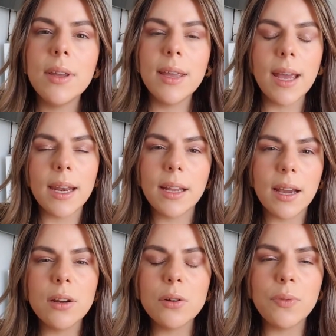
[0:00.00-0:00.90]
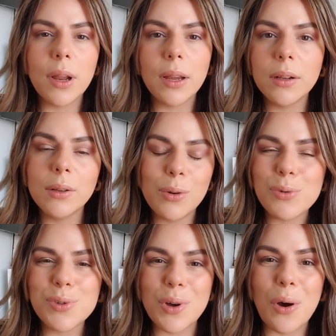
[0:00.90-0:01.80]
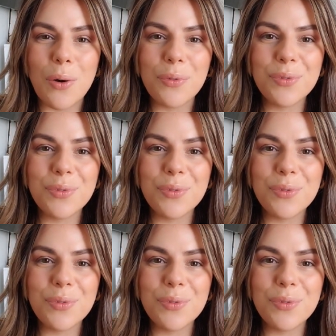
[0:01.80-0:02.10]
and it kind of like looks off.